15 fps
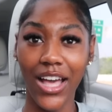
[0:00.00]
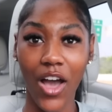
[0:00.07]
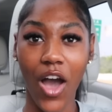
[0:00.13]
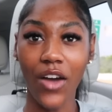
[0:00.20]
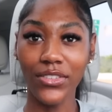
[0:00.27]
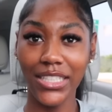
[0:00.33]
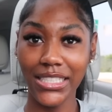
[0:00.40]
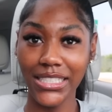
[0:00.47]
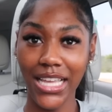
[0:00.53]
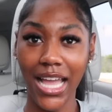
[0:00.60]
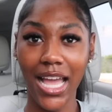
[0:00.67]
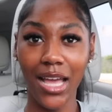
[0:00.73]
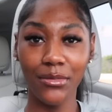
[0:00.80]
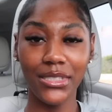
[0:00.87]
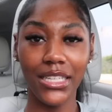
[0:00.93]

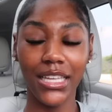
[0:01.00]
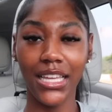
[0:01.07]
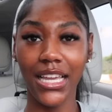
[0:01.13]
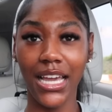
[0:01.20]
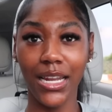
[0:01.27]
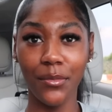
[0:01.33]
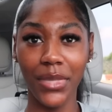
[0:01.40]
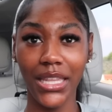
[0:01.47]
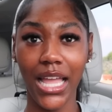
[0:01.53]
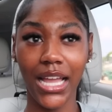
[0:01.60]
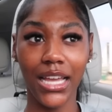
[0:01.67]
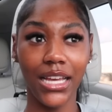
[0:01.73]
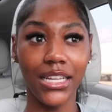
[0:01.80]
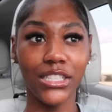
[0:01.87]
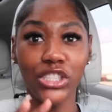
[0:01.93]
oftentimes it can kind of be
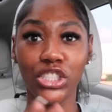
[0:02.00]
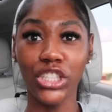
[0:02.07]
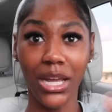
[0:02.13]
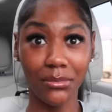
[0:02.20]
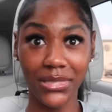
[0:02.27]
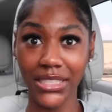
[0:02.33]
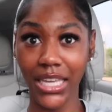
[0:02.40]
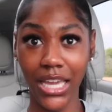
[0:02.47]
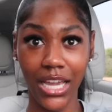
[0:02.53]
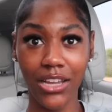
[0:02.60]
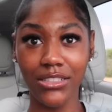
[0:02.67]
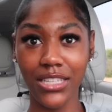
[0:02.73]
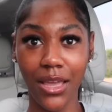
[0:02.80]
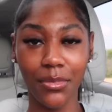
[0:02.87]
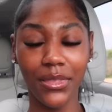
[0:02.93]
like a jump
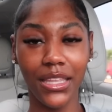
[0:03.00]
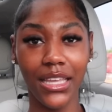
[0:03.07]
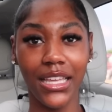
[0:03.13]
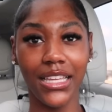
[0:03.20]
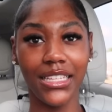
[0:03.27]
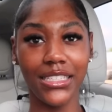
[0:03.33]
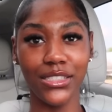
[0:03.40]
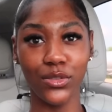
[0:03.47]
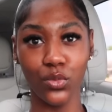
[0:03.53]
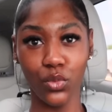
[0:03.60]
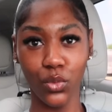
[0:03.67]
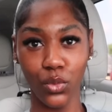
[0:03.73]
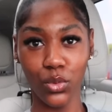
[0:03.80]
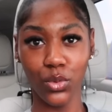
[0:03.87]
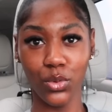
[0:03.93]
scare type thing because
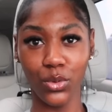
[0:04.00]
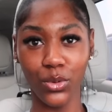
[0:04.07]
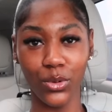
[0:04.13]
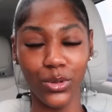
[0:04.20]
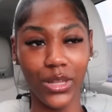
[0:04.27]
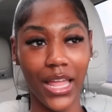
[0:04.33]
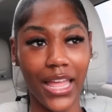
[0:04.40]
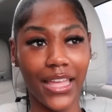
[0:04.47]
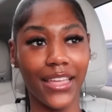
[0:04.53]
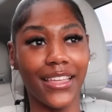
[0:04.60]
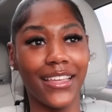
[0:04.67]
woo like